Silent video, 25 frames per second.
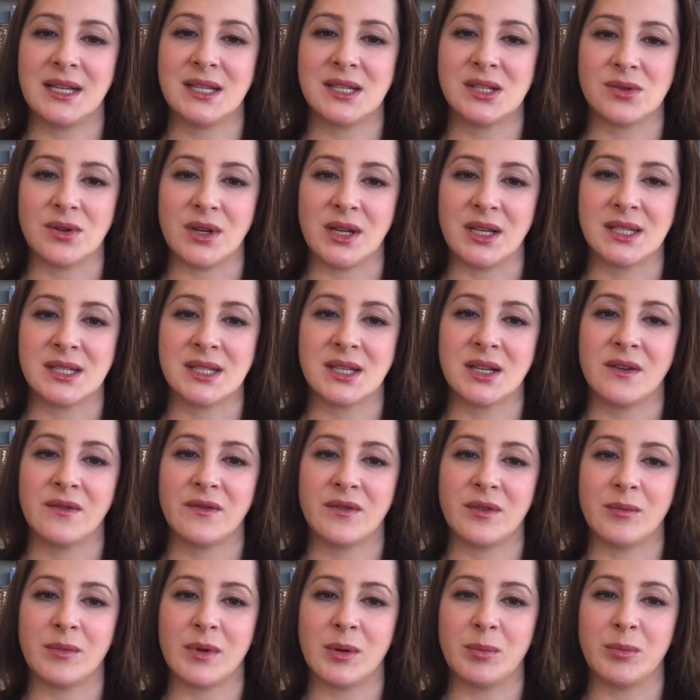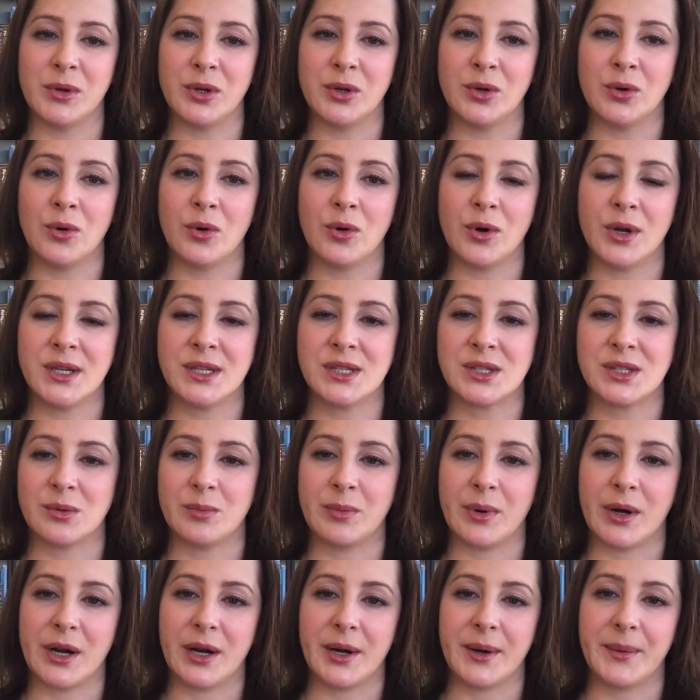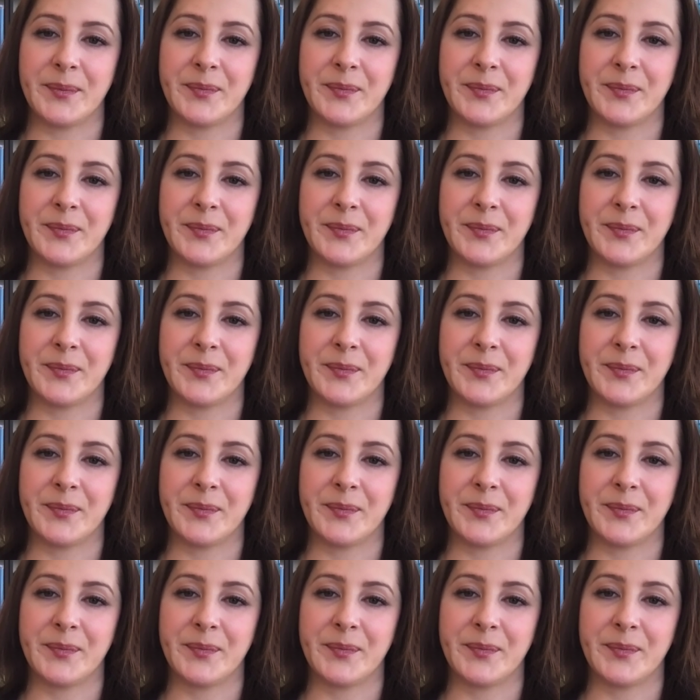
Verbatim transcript: streets from the Blue Oyster Bar.